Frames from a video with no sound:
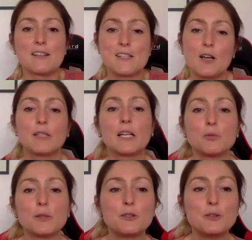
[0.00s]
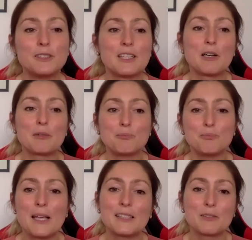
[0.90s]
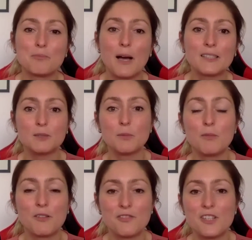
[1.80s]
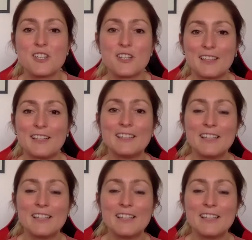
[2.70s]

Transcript: So that we could make it maximum efficiently